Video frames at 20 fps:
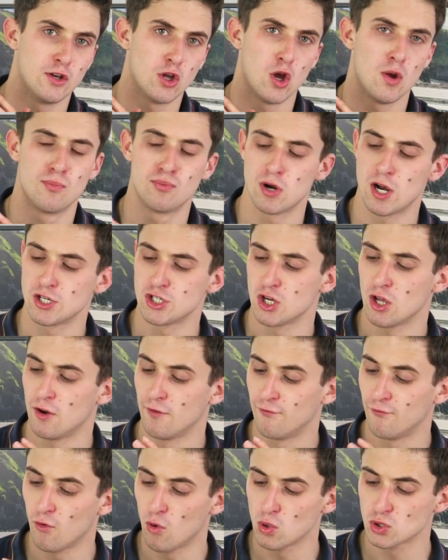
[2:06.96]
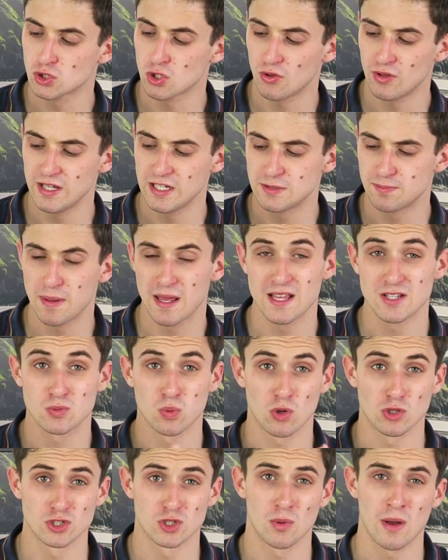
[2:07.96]
no pressure and force on these bits
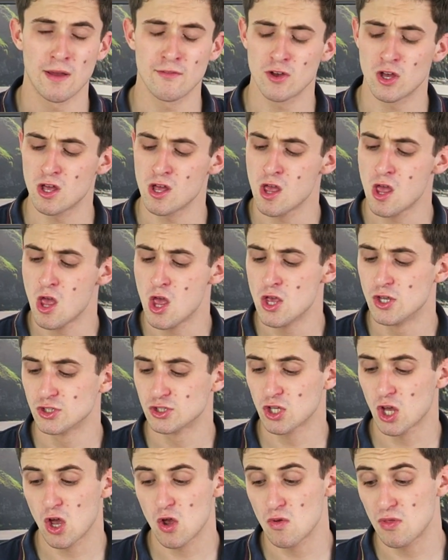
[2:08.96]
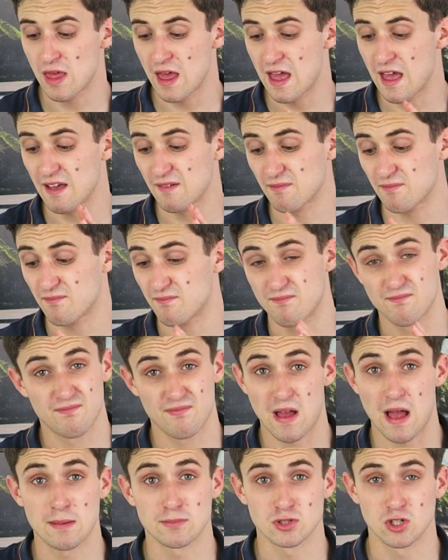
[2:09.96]
whatsoever, so they're
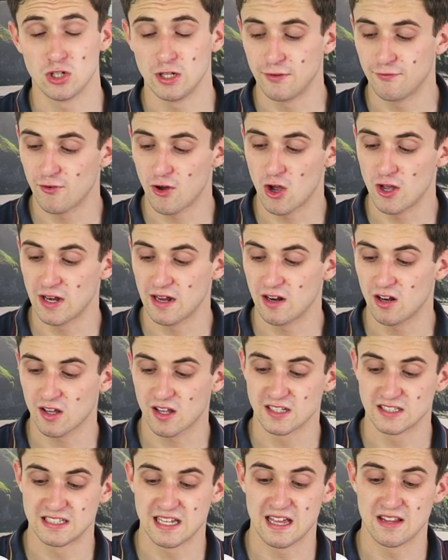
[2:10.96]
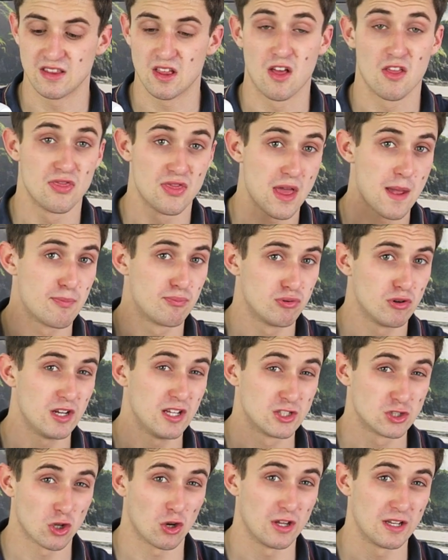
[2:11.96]
absolutely fine, and like I said, they're
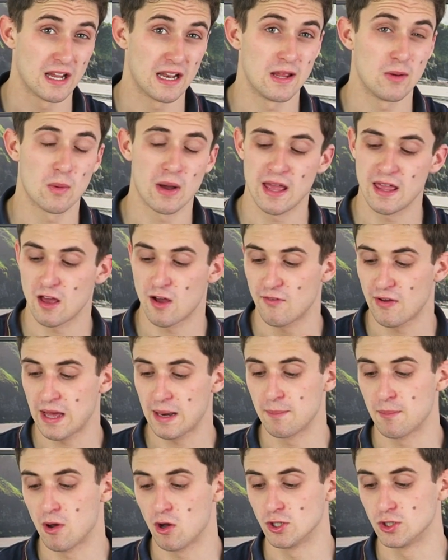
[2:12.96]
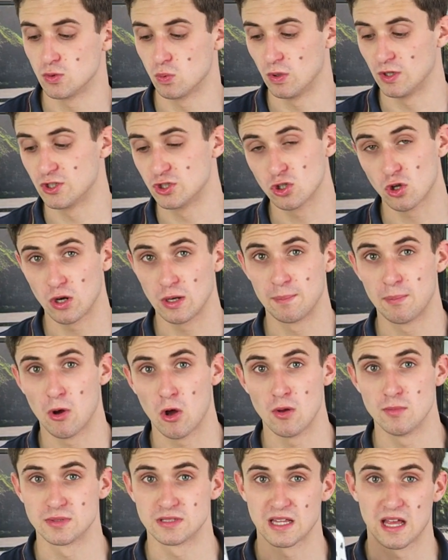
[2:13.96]
pretty solid anyway. I've had mice with solid
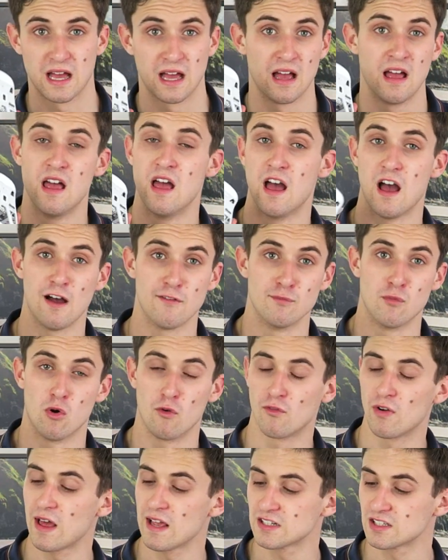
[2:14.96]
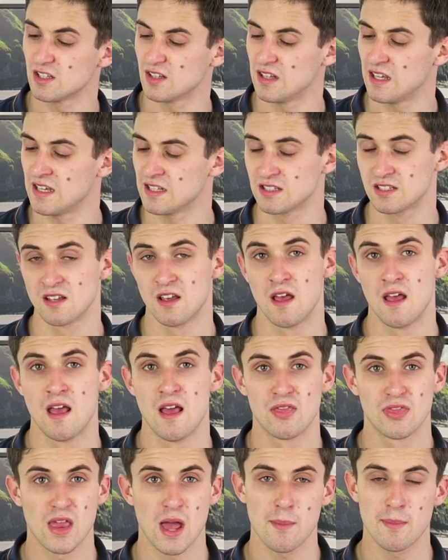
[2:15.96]
bottoms that have more flex than this.
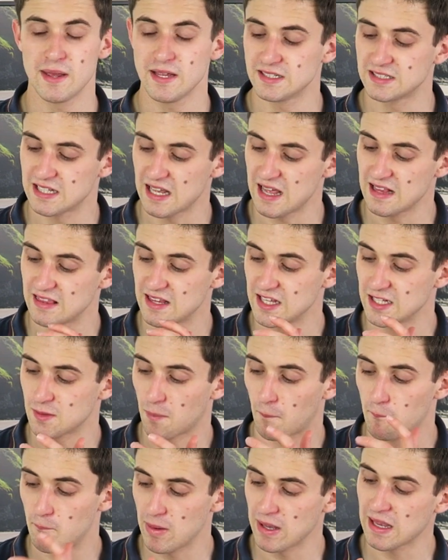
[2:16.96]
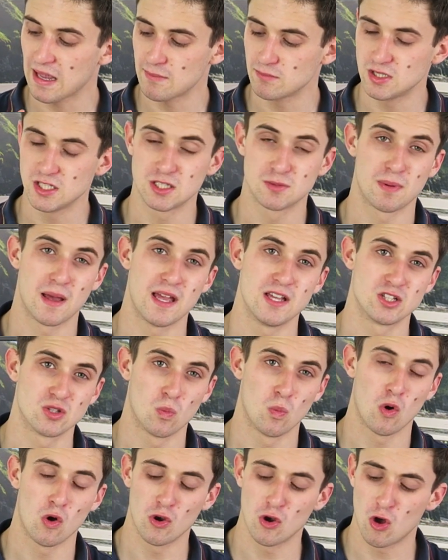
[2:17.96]
That being said, this big empty space
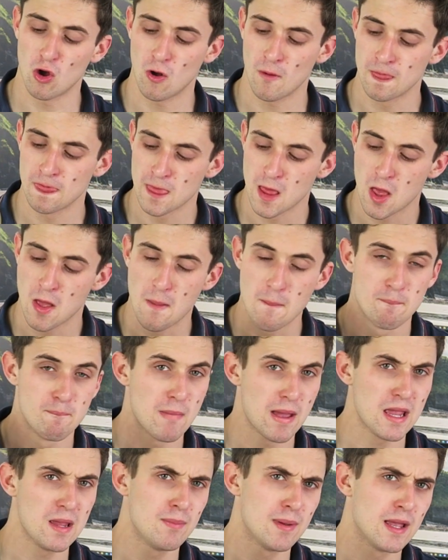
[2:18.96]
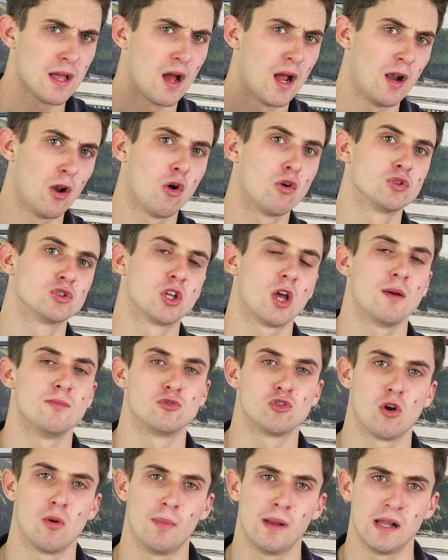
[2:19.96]
and whatnot may be a long-term
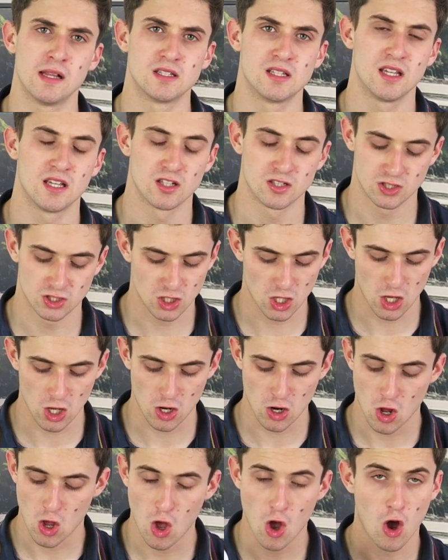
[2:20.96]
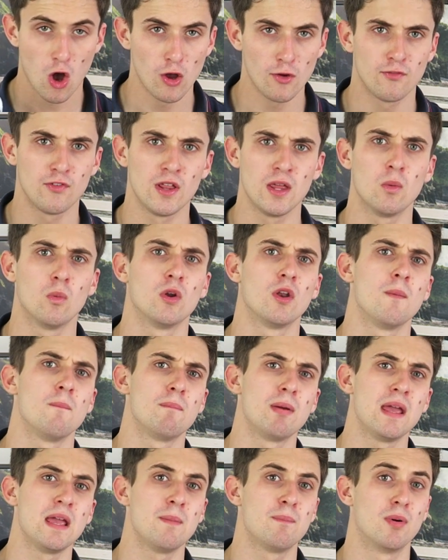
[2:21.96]
durability concern. Hopefully it wouldn't
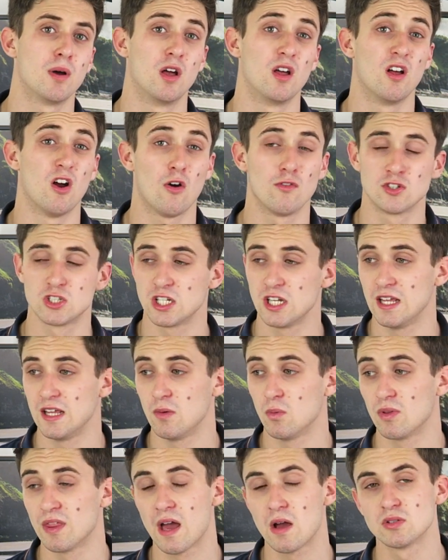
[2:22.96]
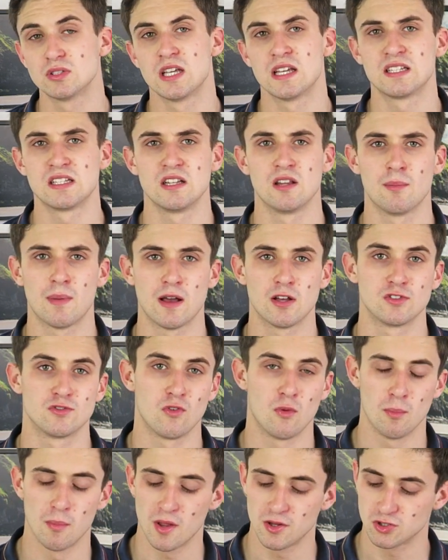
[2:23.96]
be, but obviously without testing the mouse
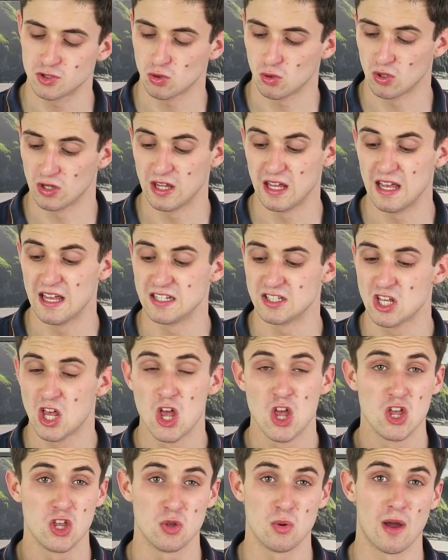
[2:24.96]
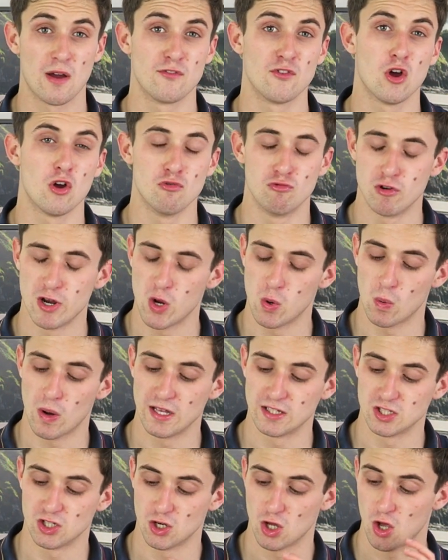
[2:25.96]
for months or years, you have no real way
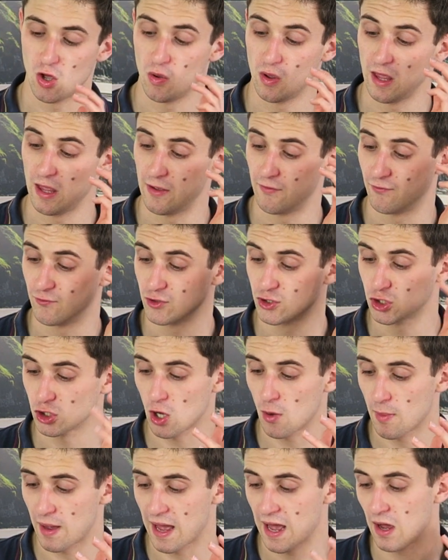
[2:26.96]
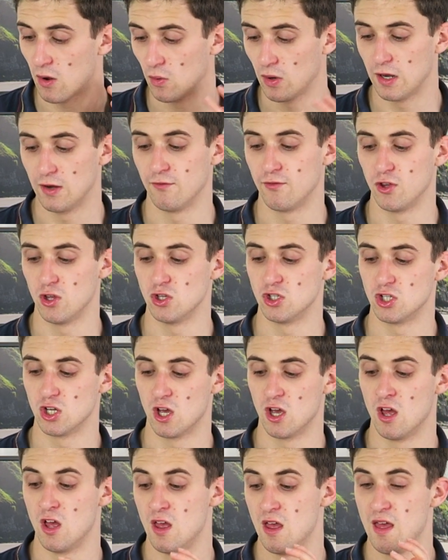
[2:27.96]
to know if somehow in
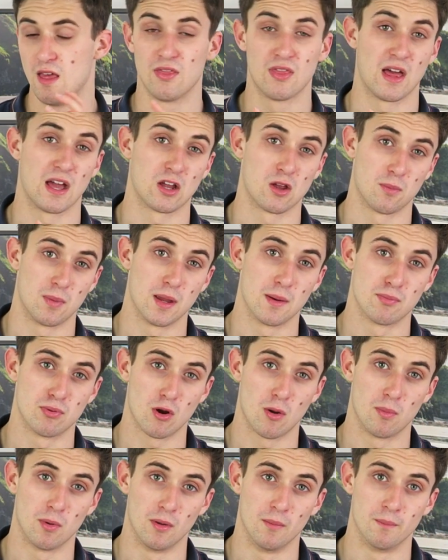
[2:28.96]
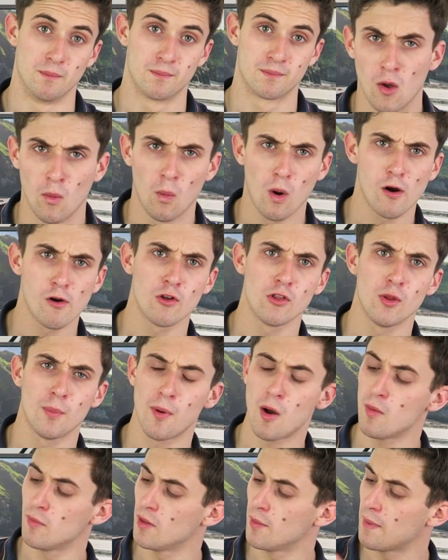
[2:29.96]
future that could be a problem. While on the
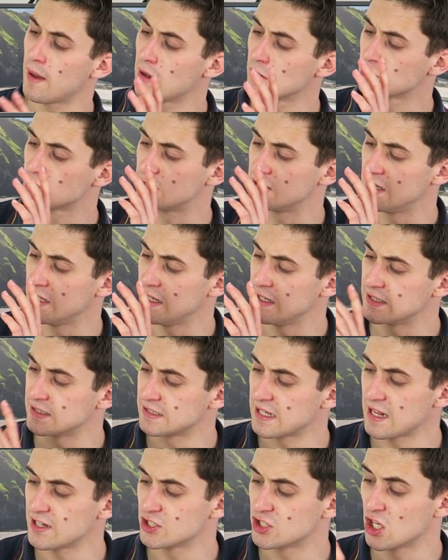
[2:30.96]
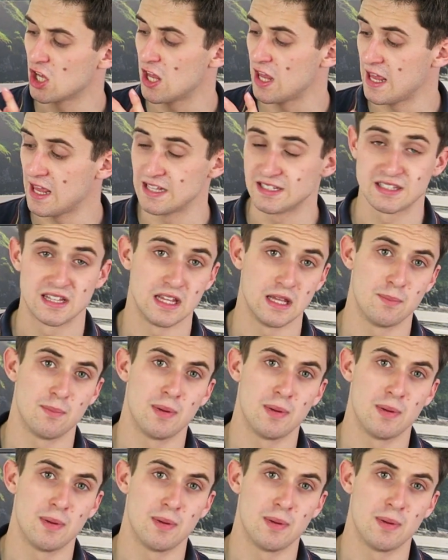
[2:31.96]
bottom of the mouse, the sensor is the